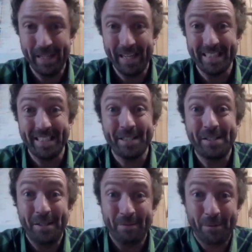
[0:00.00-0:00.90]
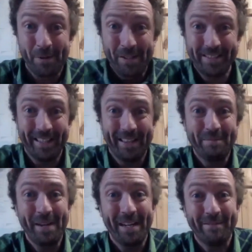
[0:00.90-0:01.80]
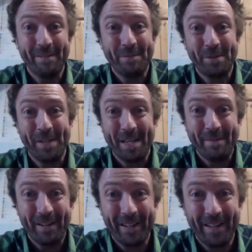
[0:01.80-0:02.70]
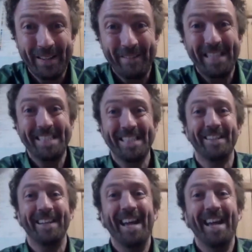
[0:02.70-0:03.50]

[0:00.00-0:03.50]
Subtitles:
actually, I should have worn something better if I'm talking about clothing, really, shouldn't I?